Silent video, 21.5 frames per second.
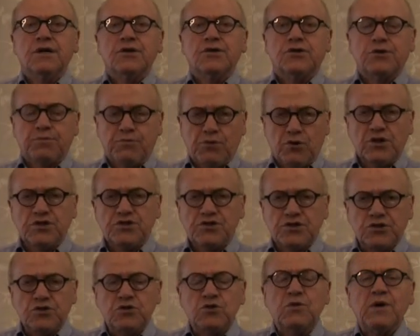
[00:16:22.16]
the
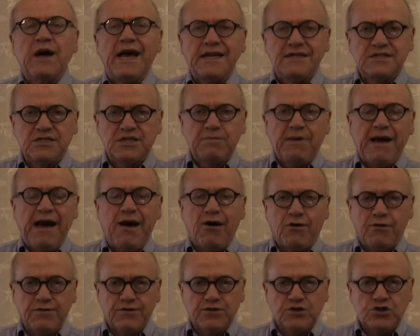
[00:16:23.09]
person who has the
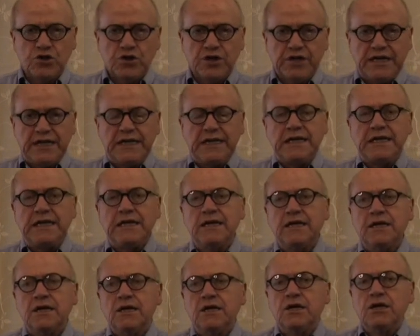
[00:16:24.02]
power of attorney,
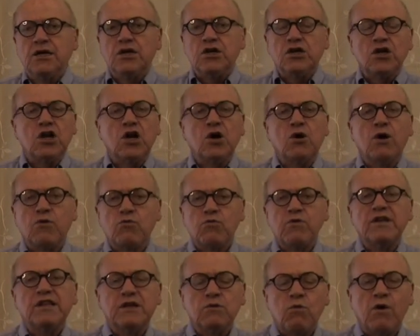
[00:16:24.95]
you know, I
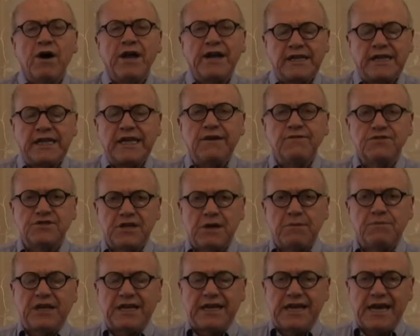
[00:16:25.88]
really want to give
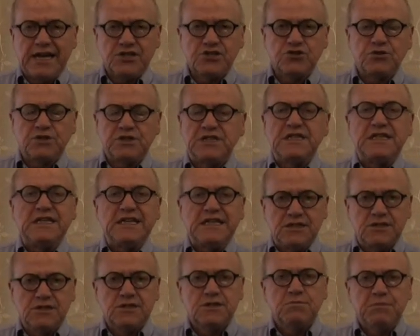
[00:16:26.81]
something extra to
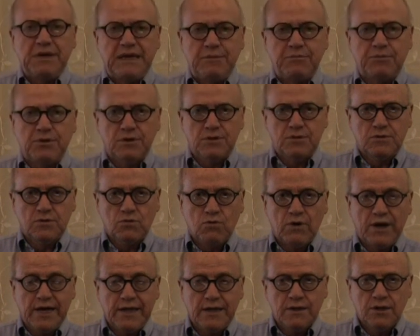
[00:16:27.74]
these people,
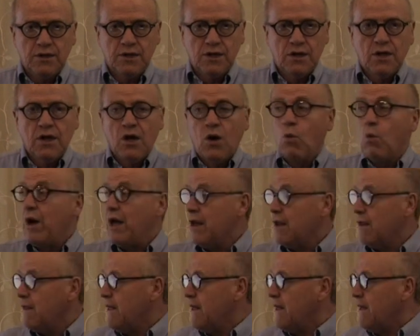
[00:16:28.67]
right?
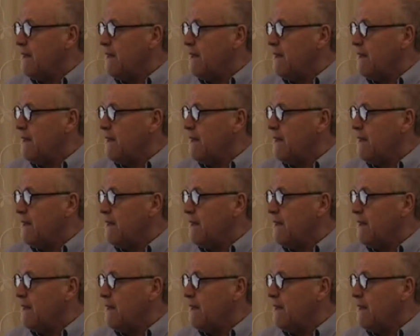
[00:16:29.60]
Well,